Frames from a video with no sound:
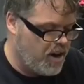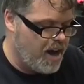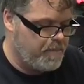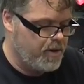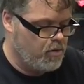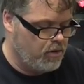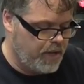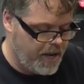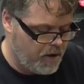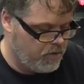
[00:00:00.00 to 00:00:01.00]
crappy old
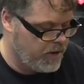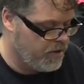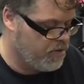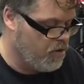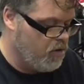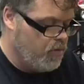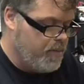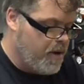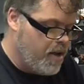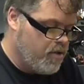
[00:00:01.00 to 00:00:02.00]
day out there, so
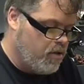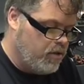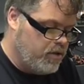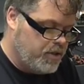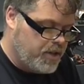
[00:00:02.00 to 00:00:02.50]
we might as well do